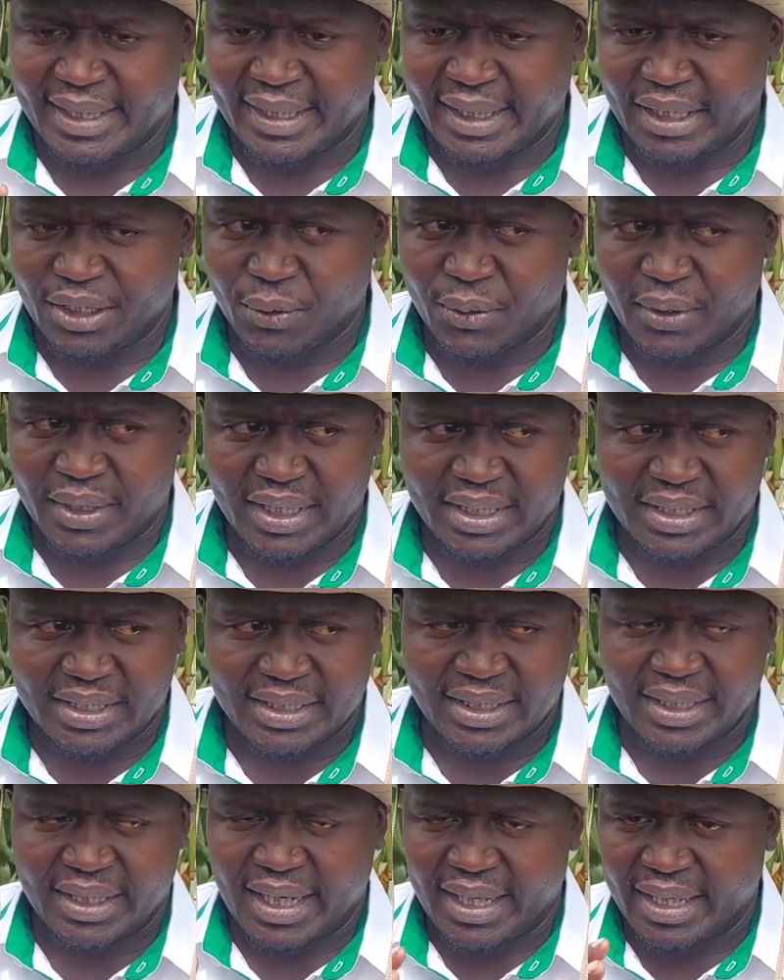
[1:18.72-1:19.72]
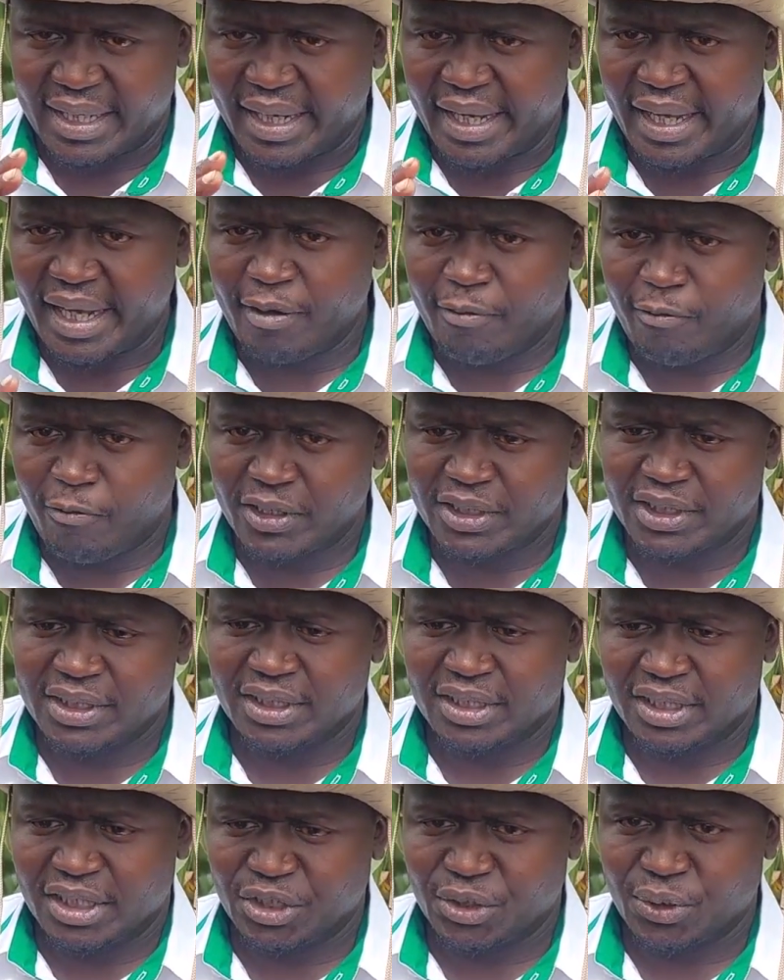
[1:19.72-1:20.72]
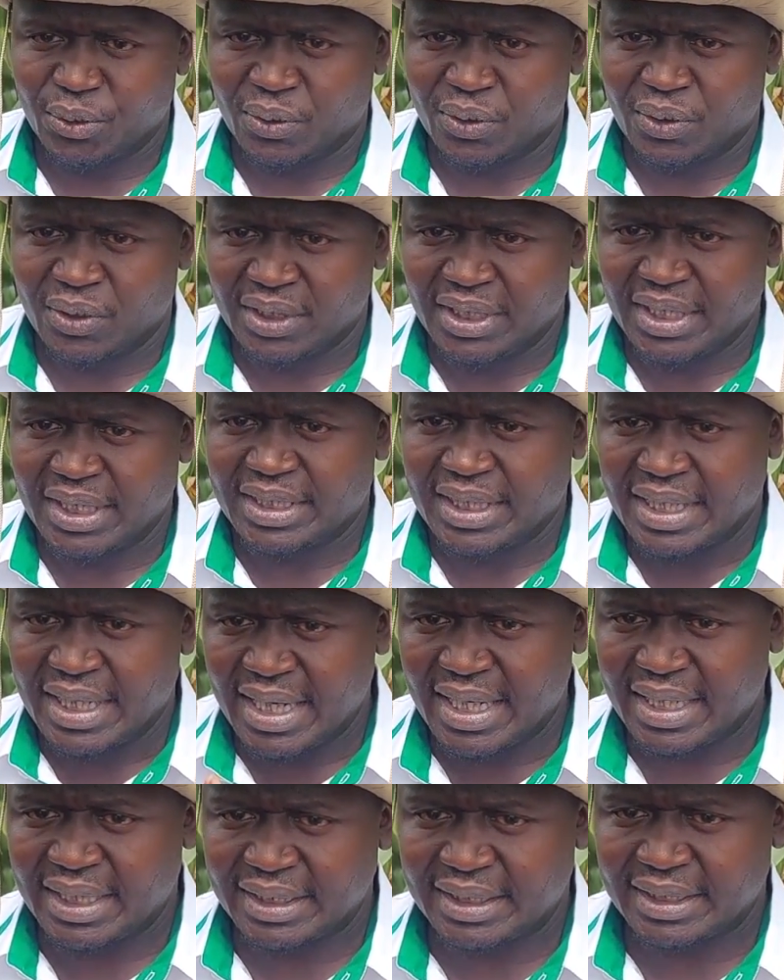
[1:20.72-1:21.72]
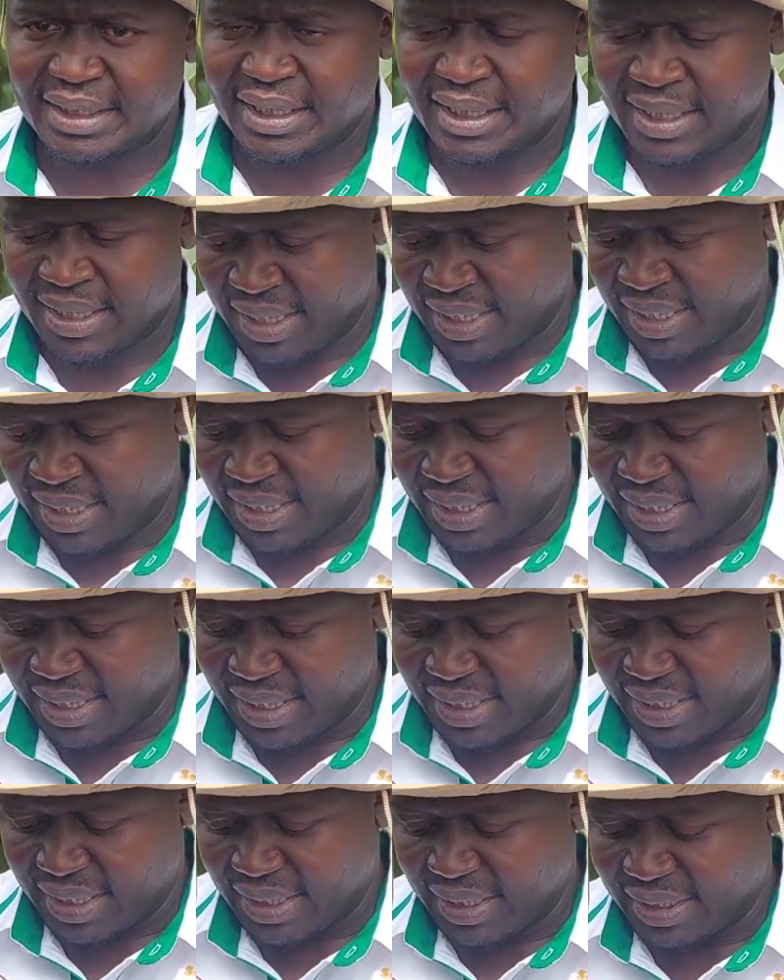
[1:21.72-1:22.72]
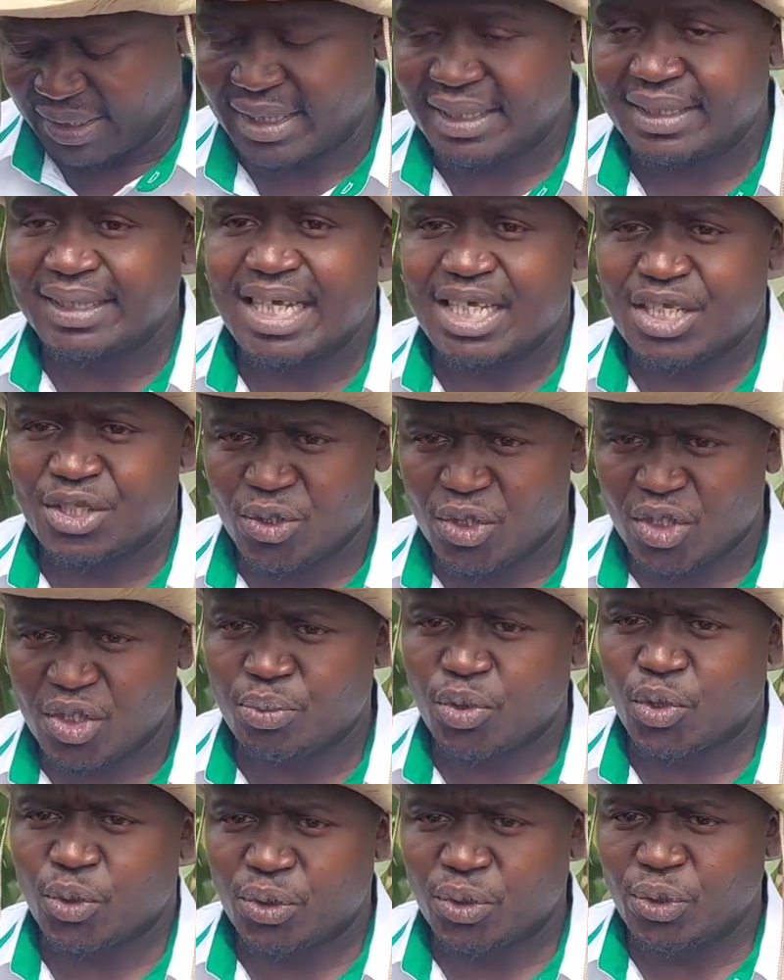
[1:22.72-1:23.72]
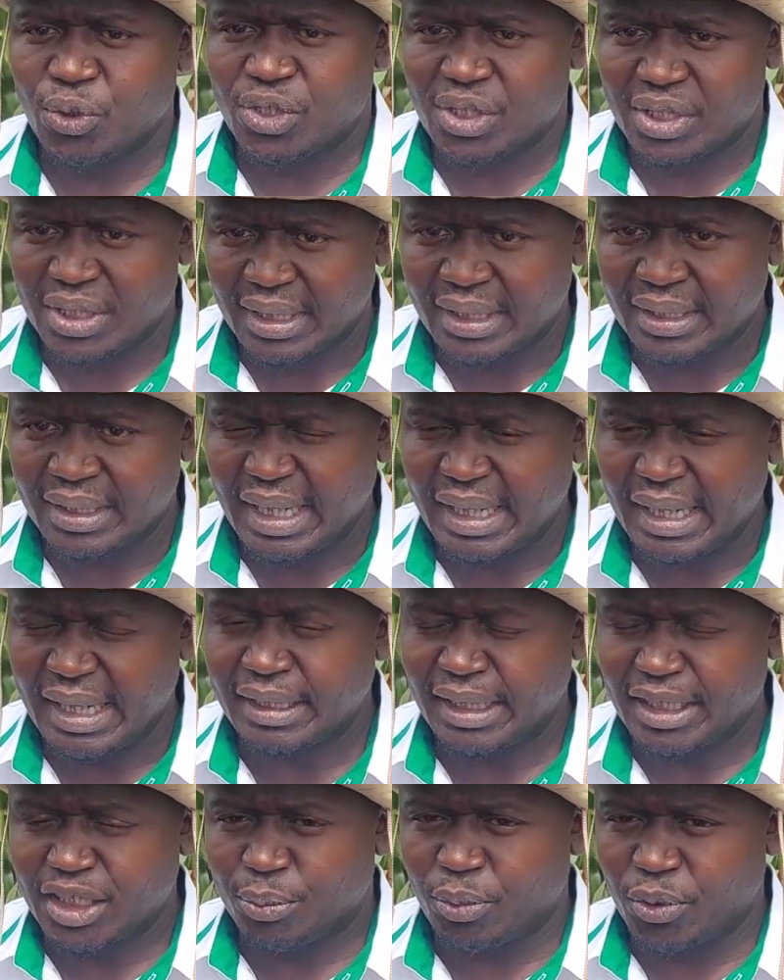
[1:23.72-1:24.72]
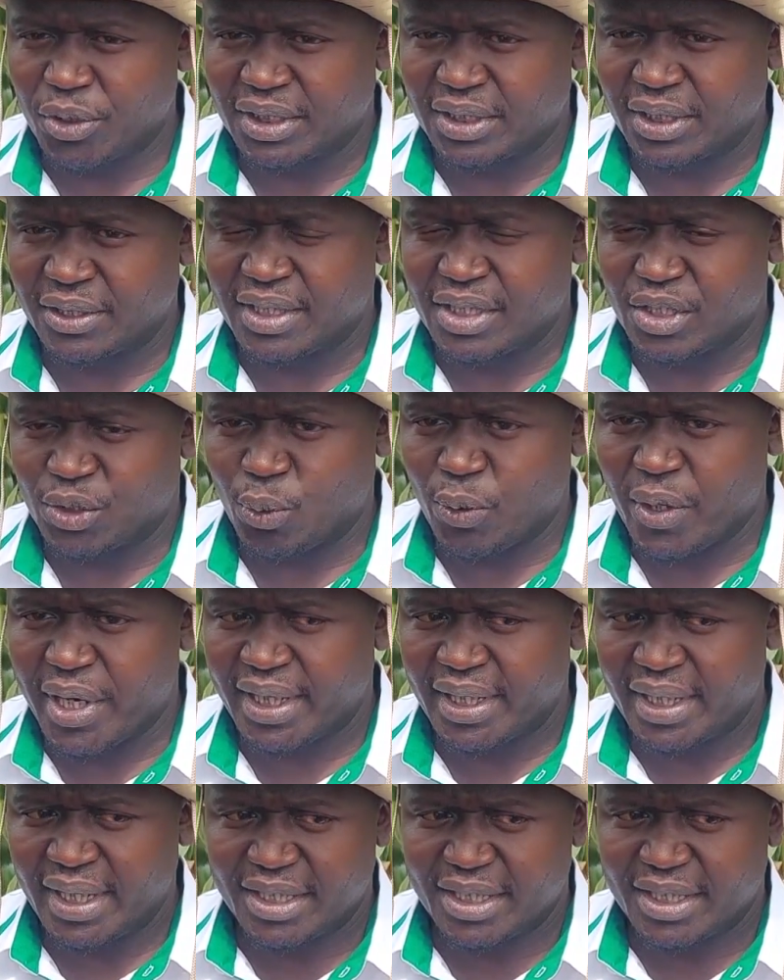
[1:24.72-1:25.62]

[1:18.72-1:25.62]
you get an F1 generation that has that does not produce the pollen grains. Why?